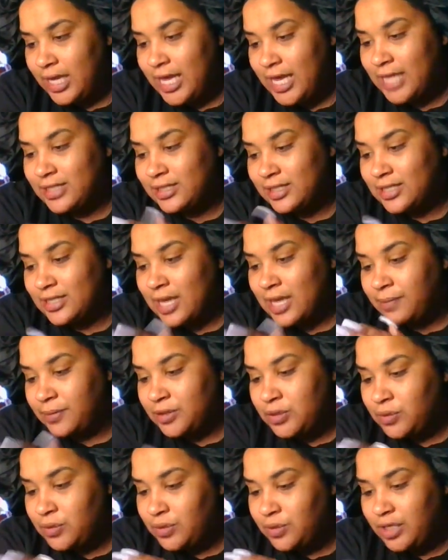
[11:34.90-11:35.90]
It's this
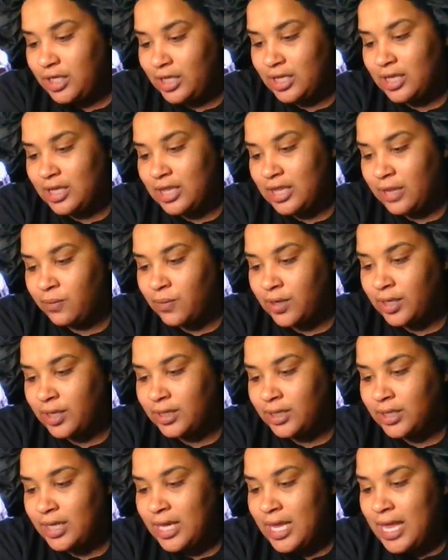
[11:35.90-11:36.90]
opportunity that they want.
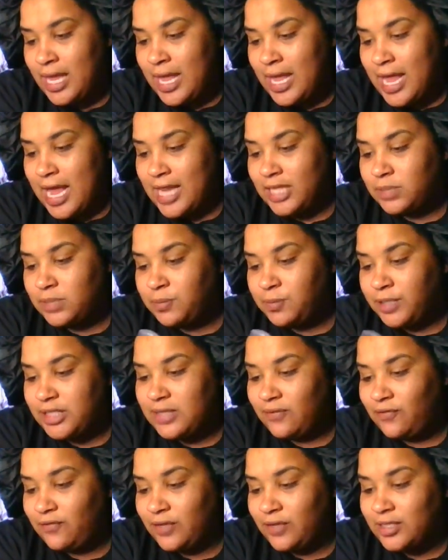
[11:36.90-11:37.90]
And this
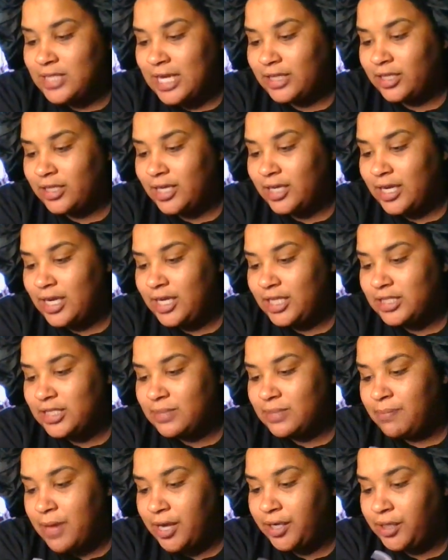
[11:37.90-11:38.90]
person feels like they're going to need
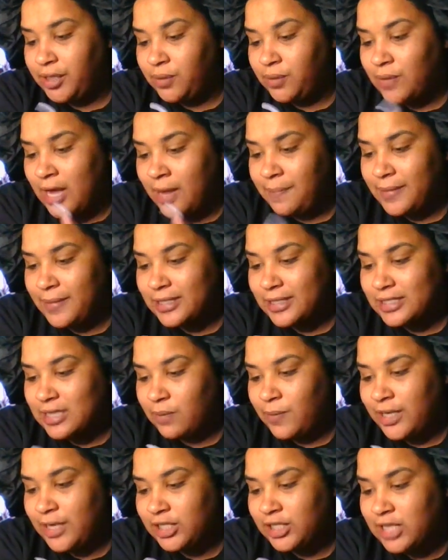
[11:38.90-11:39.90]
to butter you up in
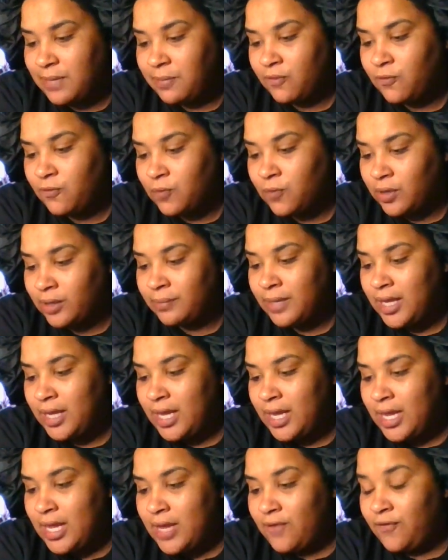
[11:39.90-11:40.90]
some way, shape, or form
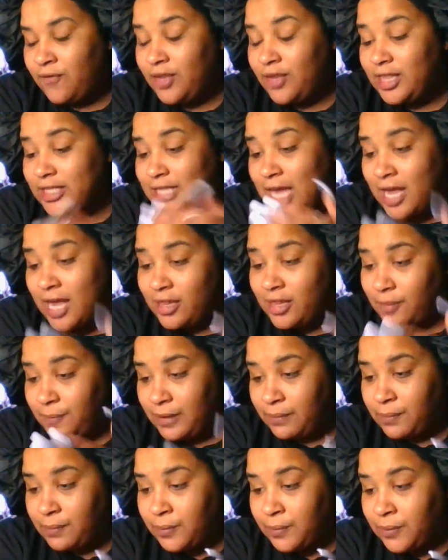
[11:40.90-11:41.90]
for these other
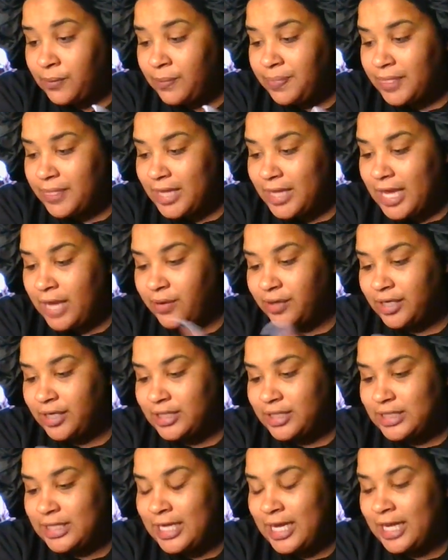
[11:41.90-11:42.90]
people in
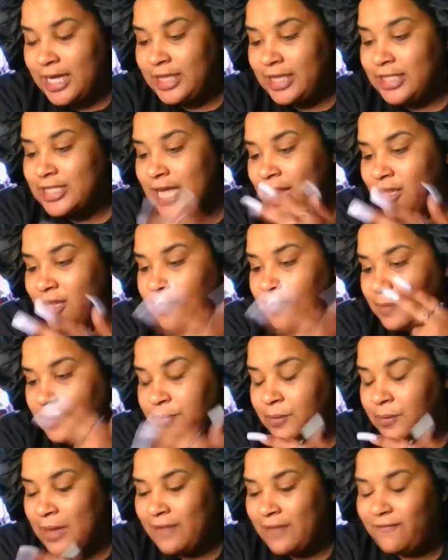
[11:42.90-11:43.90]
order to get it. These other
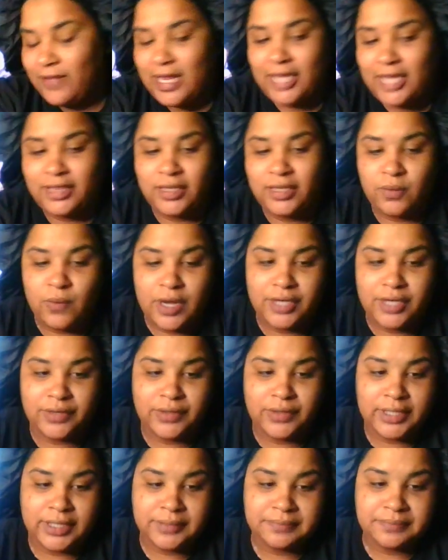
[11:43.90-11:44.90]
people, I feel like they're
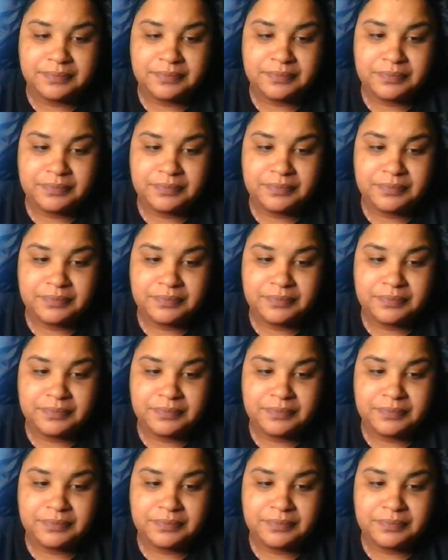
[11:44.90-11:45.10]
wondering.